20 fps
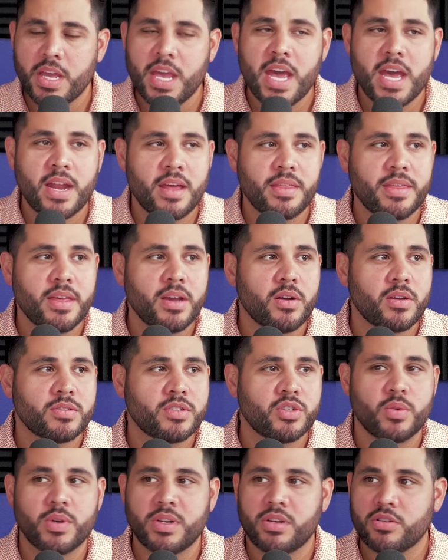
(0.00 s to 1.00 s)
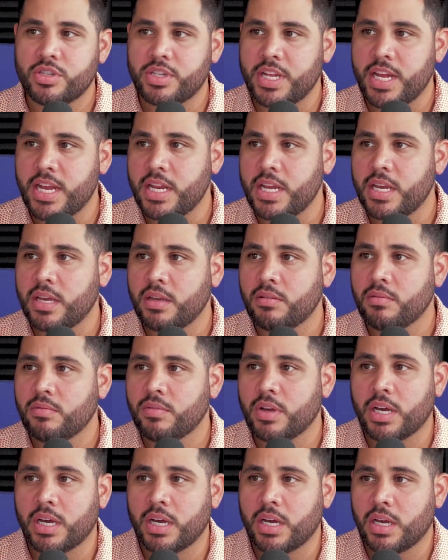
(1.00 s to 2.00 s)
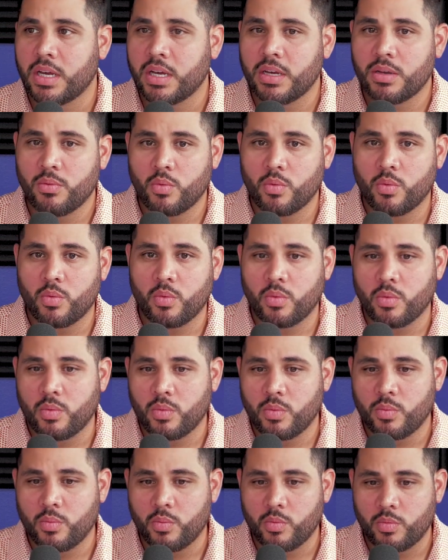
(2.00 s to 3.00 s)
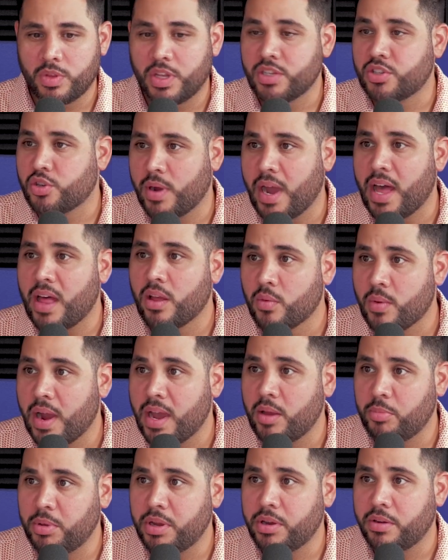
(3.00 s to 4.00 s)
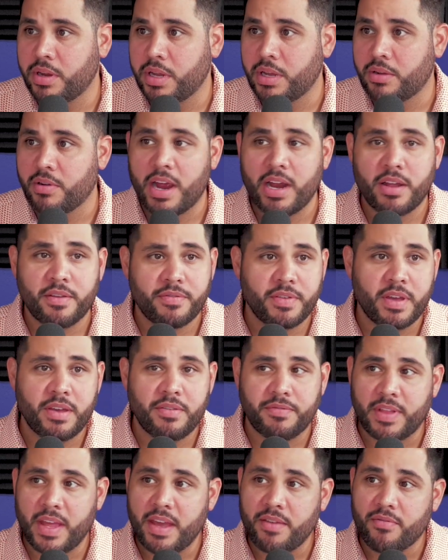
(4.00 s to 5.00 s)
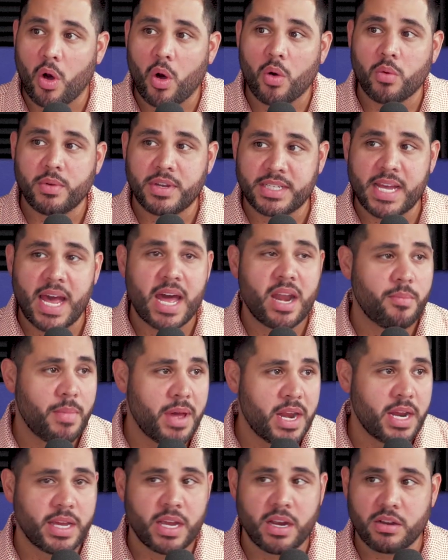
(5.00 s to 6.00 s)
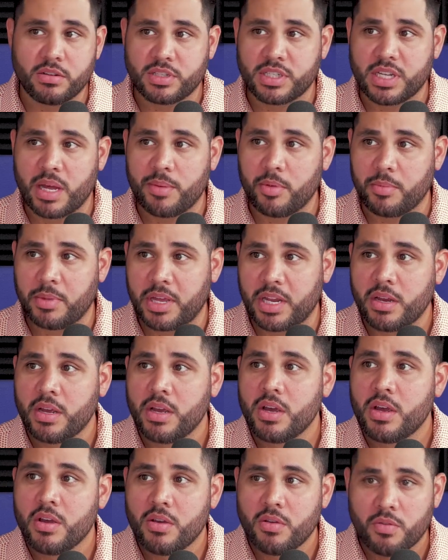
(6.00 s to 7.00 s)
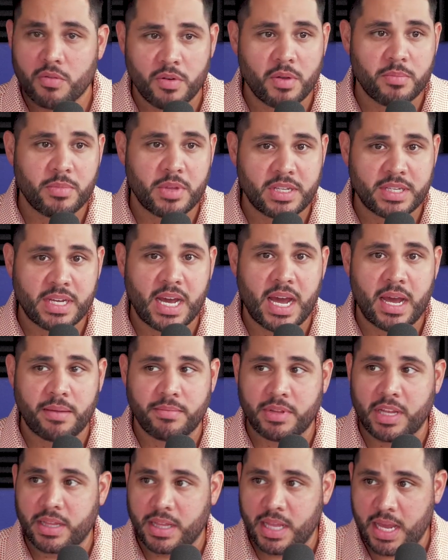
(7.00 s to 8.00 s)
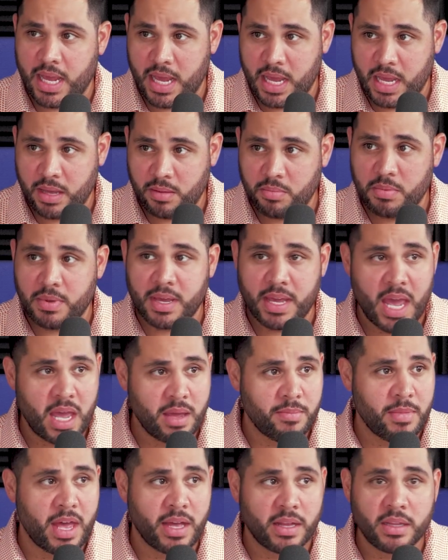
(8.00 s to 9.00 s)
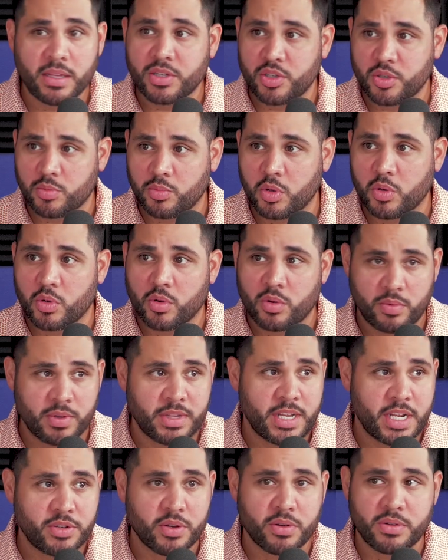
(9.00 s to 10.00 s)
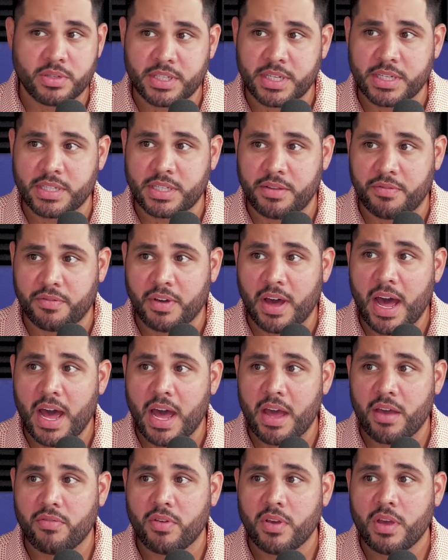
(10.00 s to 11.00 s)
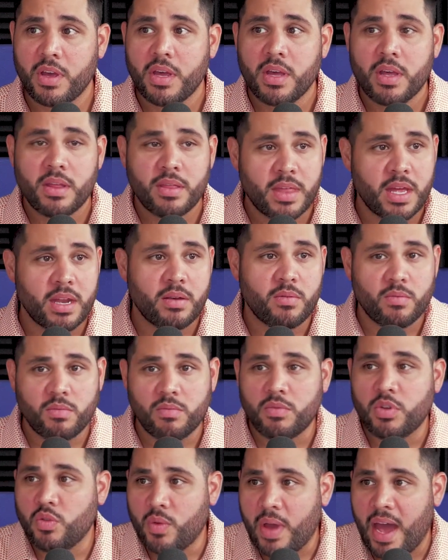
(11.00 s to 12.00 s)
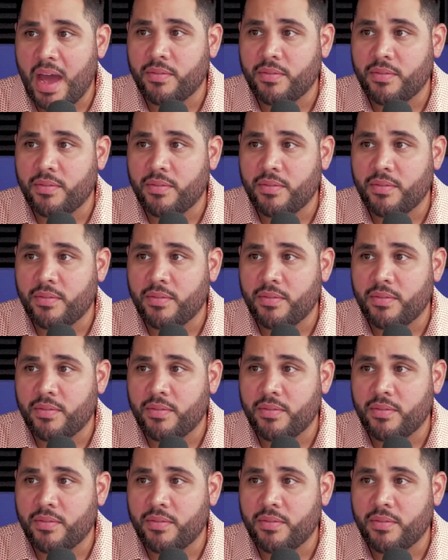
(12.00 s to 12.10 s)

Yeah, and I think also understanding the trial right period, right? If they've always had a Medicare supplement from the time that they became eligible or when they turned 65, then you